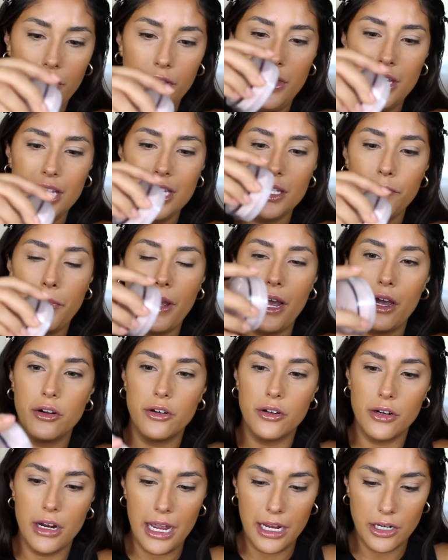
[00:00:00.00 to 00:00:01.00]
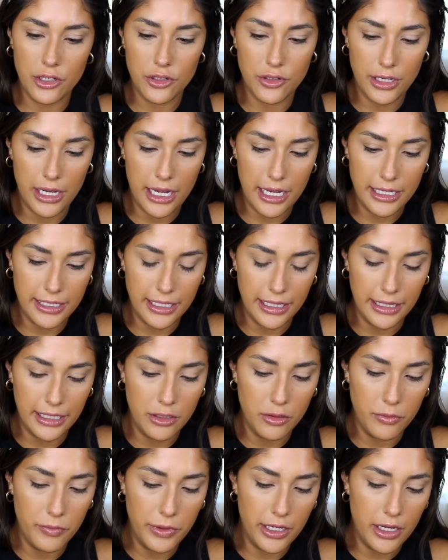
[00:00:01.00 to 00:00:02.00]
This powder actually has a
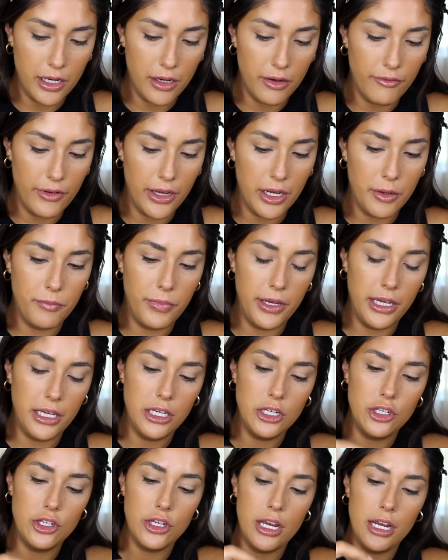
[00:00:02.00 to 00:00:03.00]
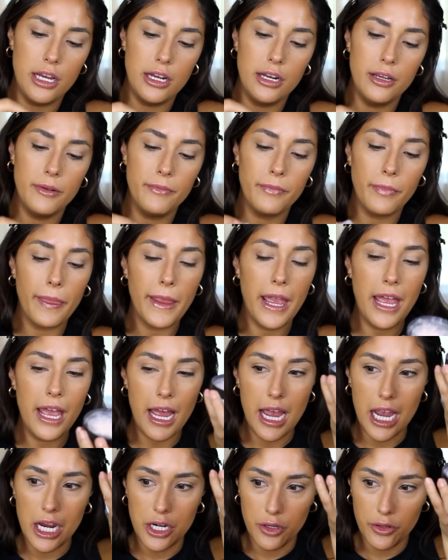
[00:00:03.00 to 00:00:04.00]
little bit of a pinky shade
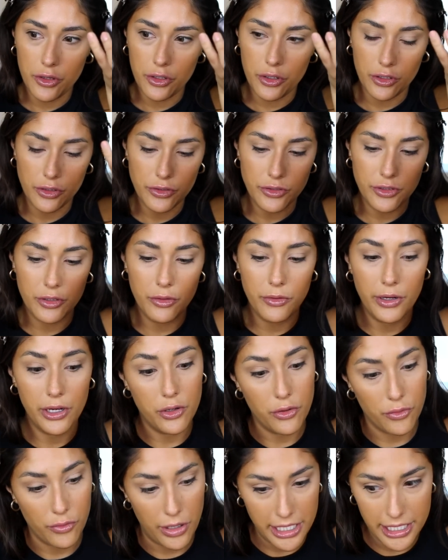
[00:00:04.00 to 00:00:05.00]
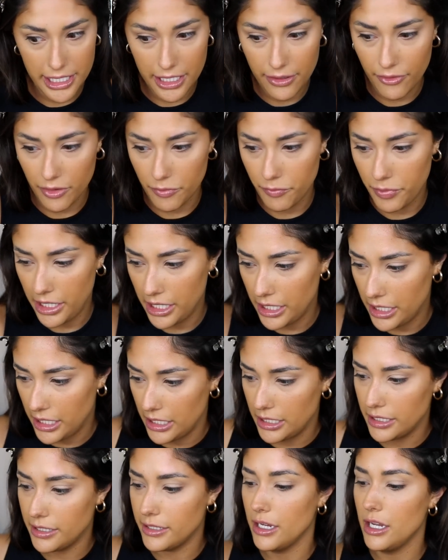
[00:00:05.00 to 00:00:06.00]
I know the girls are going crazy for
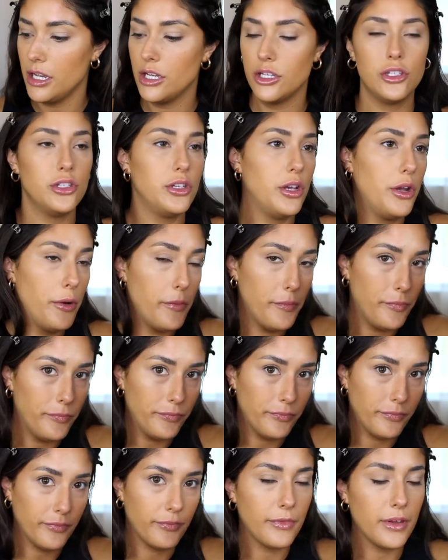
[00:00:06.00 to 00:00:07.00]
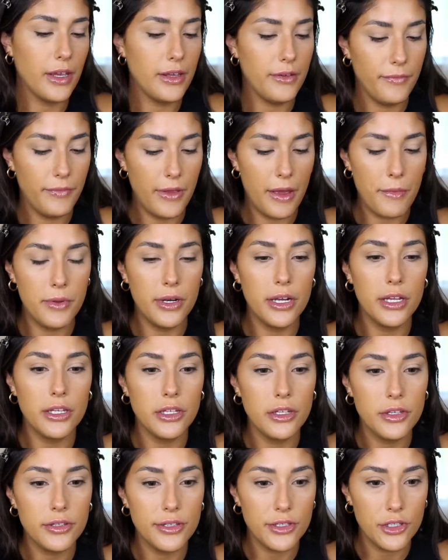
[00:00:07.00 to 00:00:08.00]
pinkies, so I'm gonna
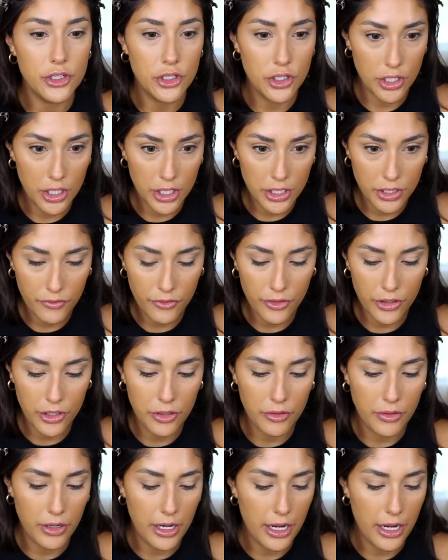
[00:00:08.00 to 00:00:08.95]
use this just for you